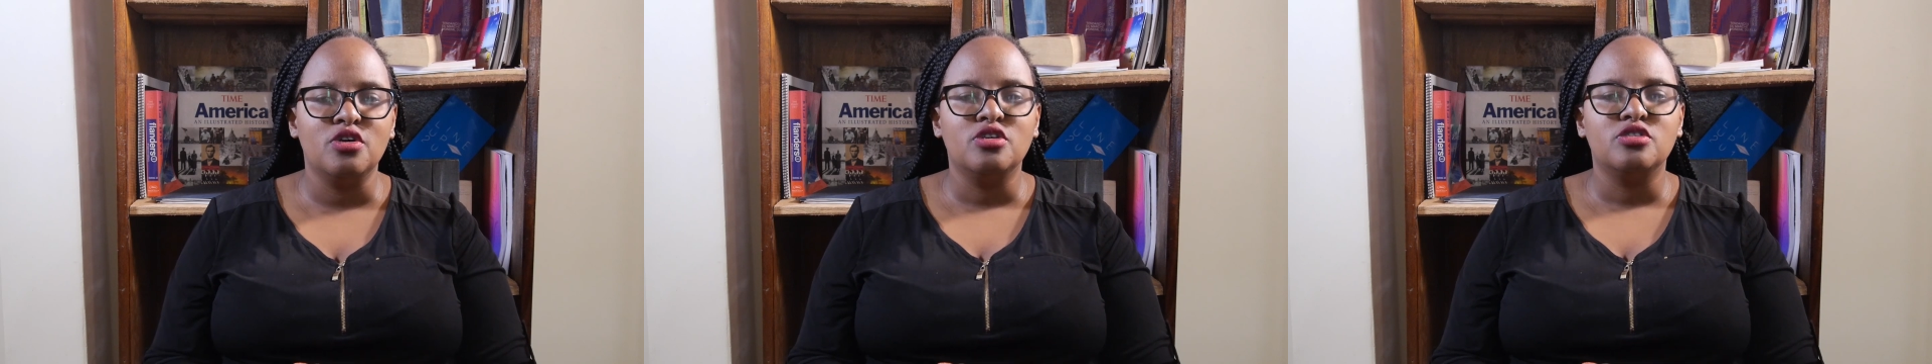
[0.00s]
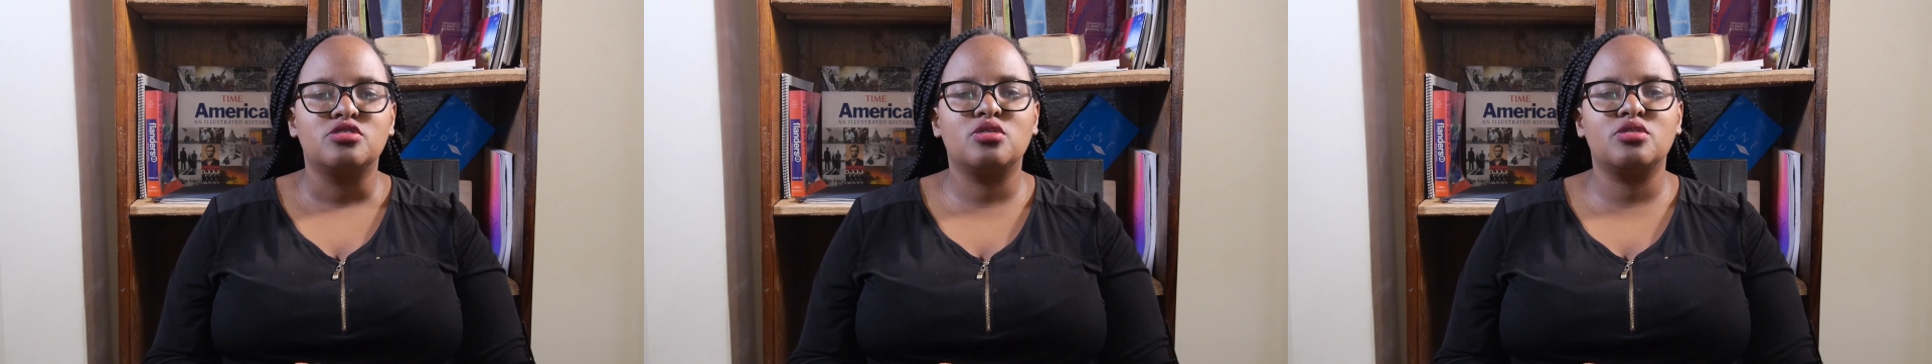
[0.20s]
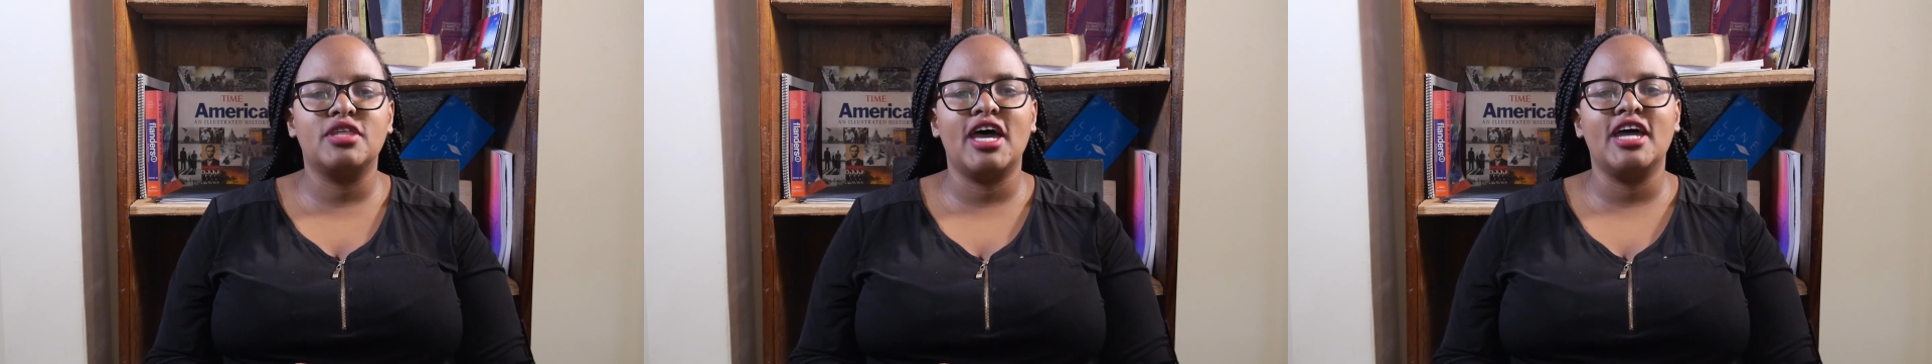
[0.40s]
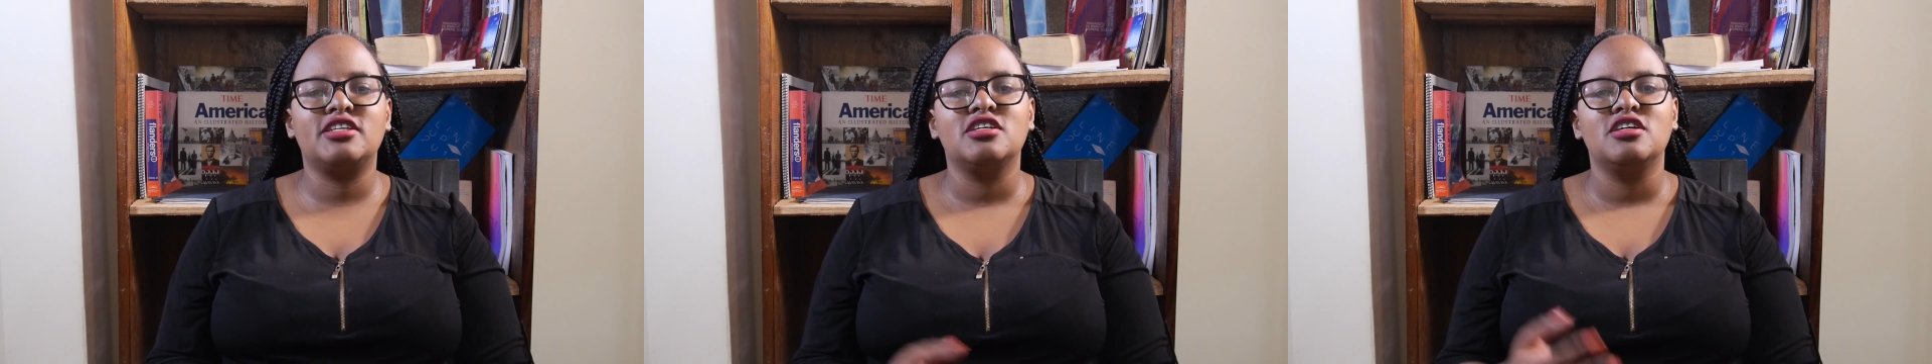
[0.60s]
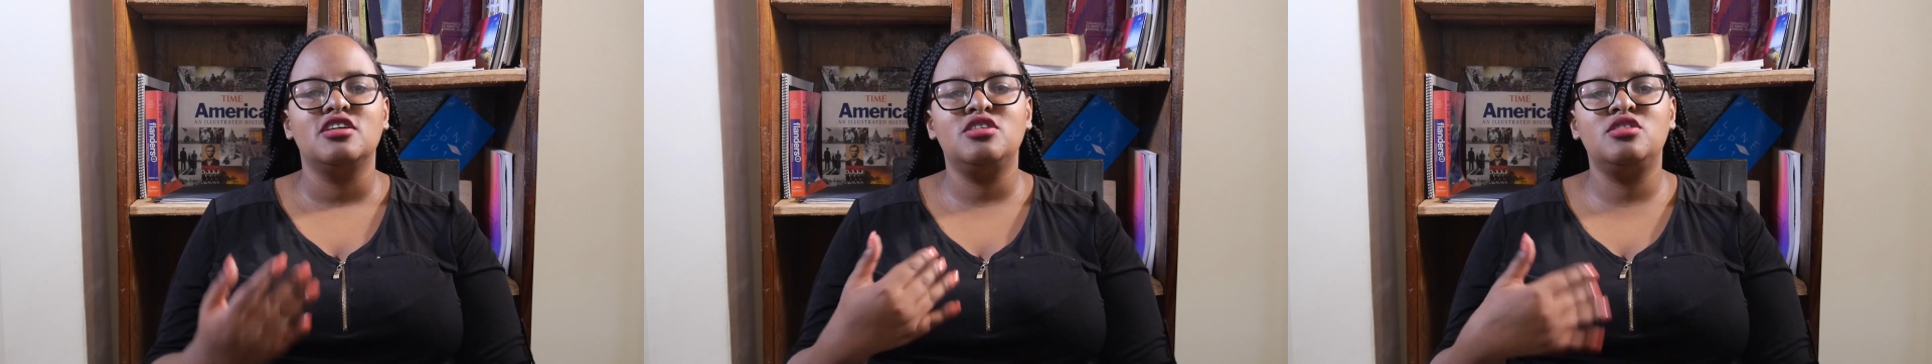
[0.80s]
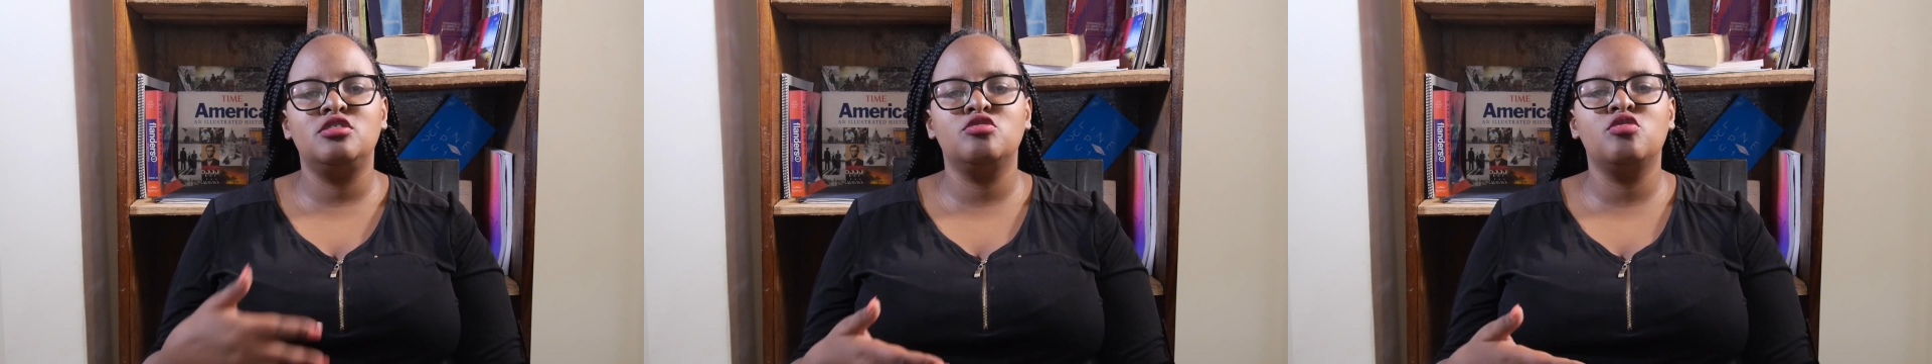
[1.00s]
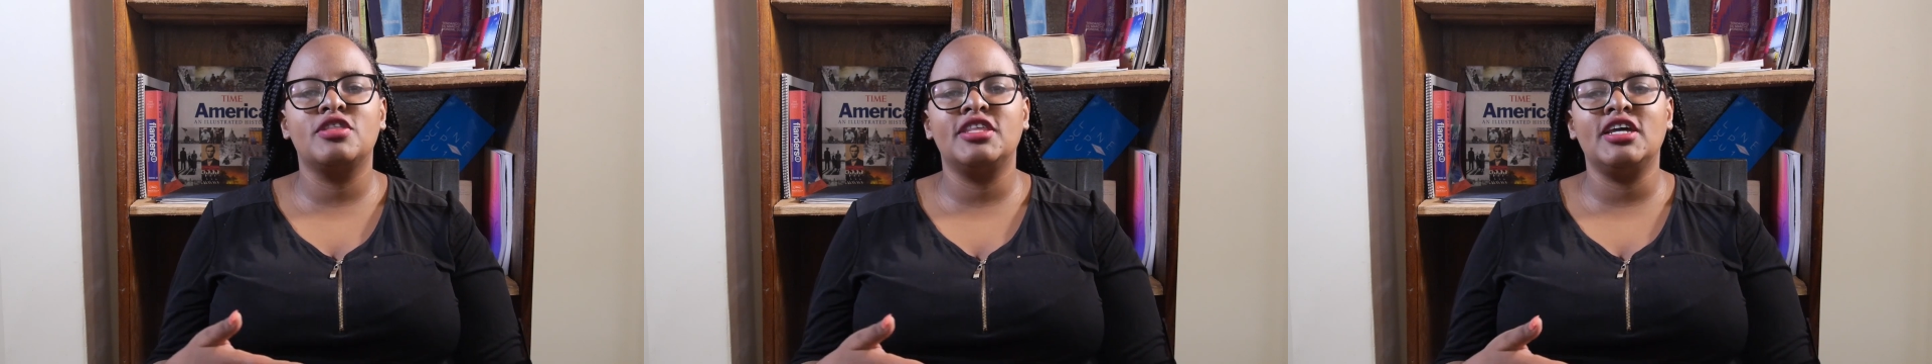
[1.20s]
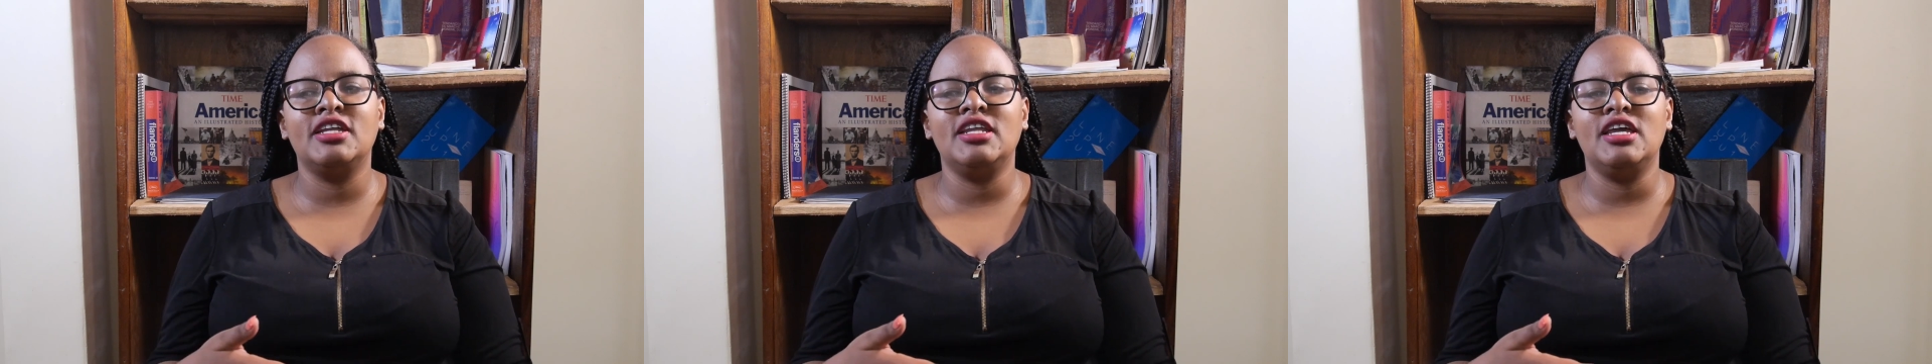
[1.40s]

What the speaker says: so that you are then